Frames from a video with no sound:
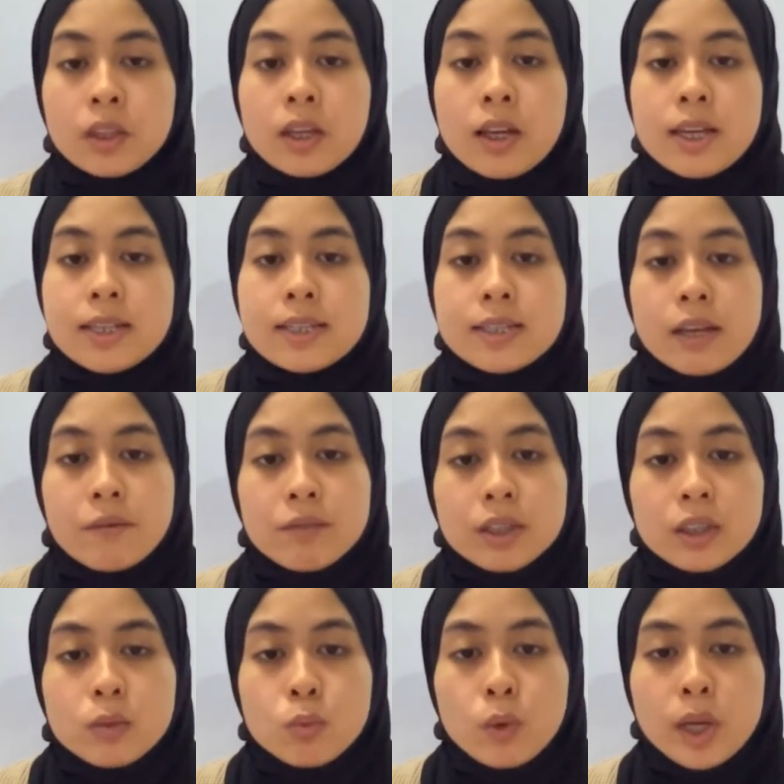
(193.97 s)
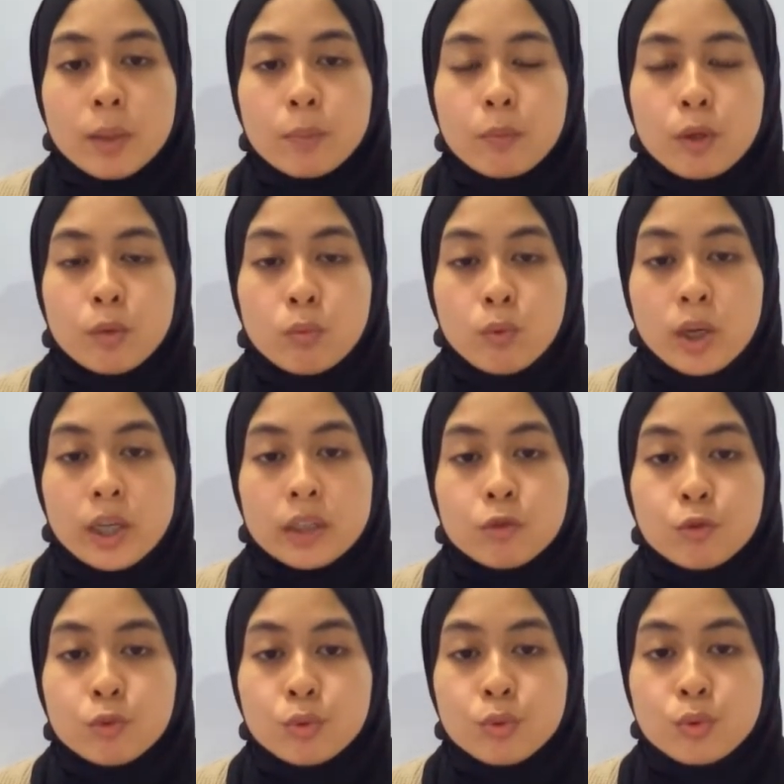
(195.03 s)
71.1
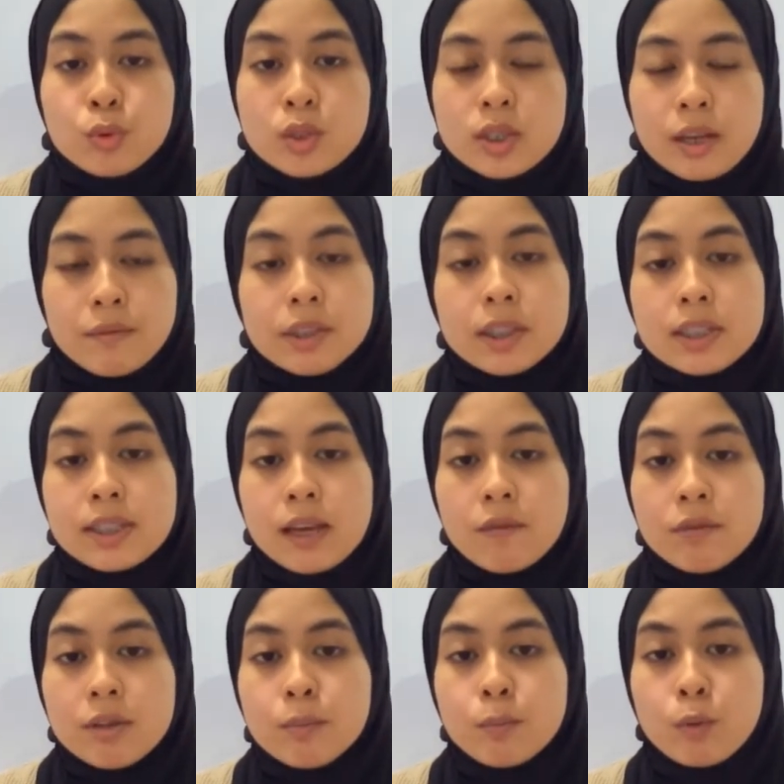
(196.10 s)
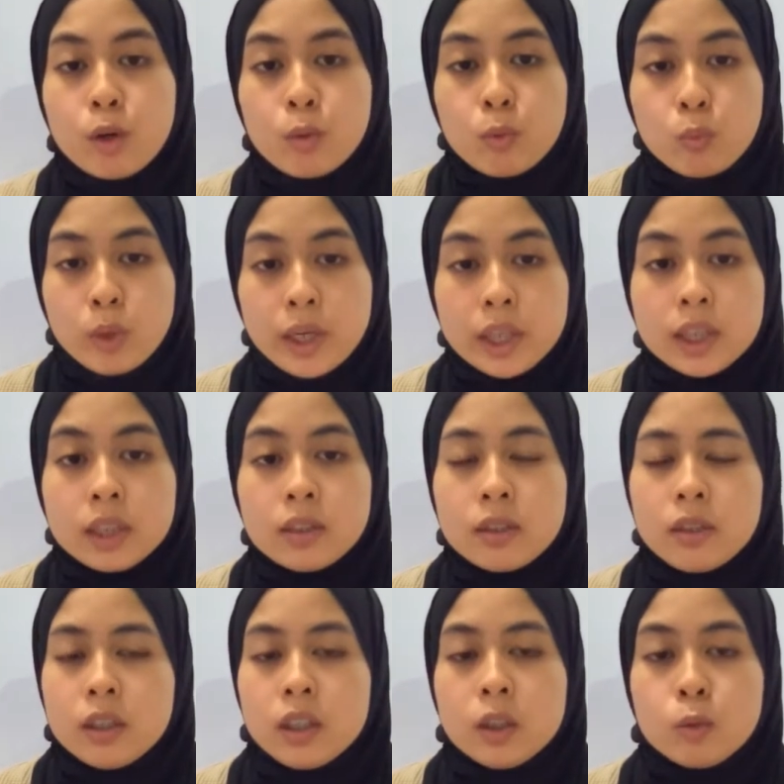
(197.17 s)
to 77.1
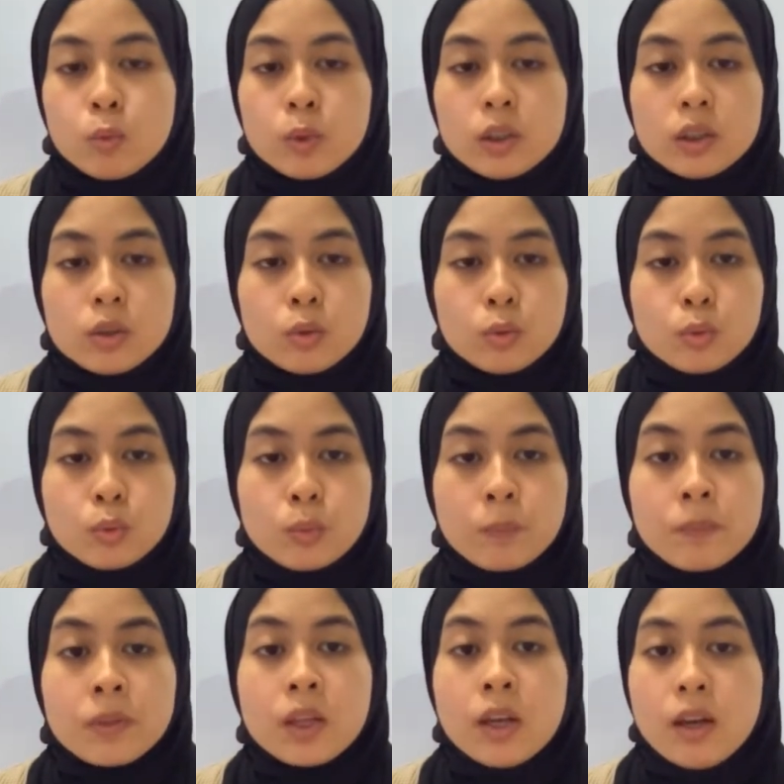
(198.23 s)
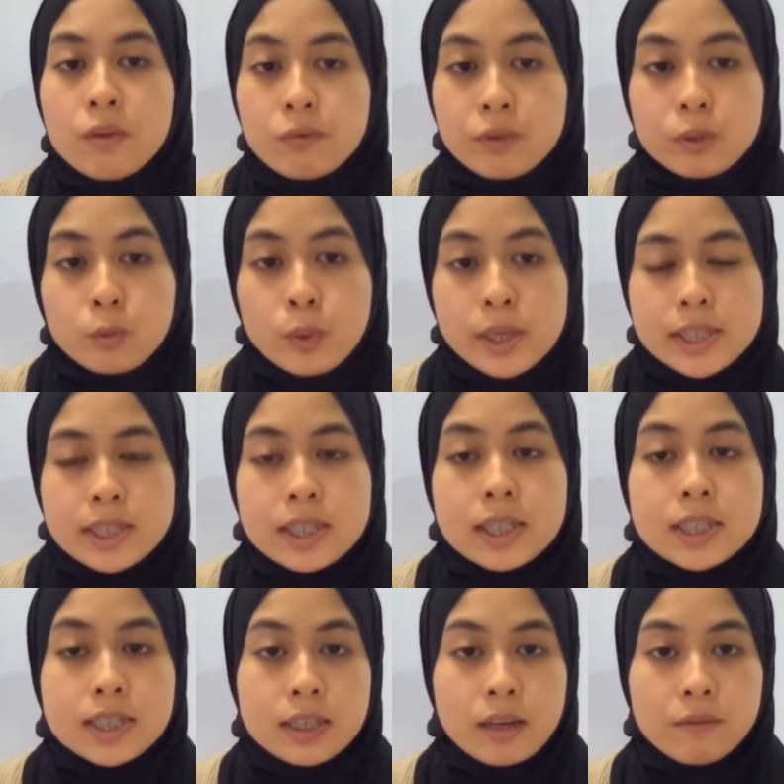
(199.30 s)
equal to frequency
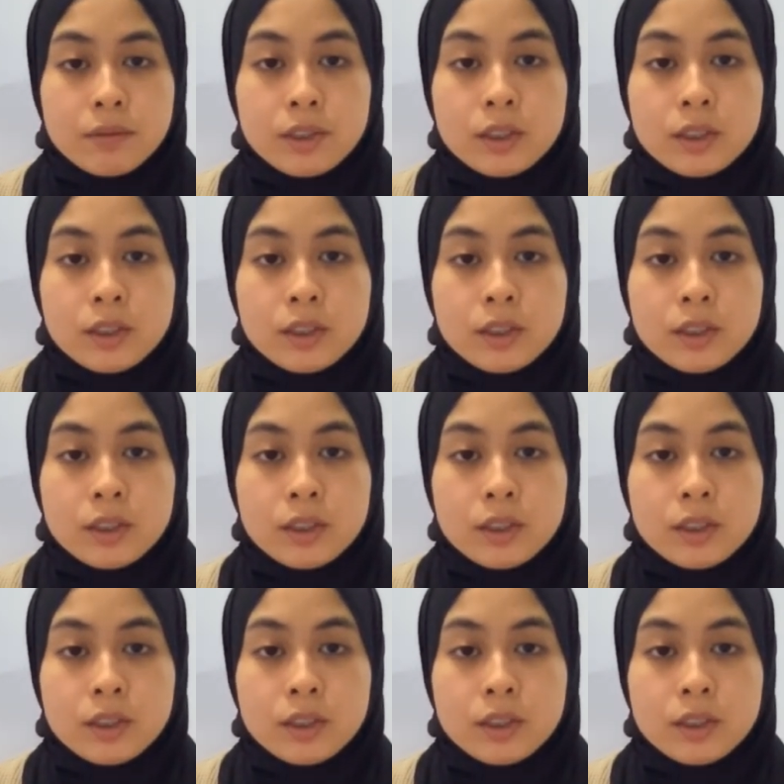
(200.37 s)
7.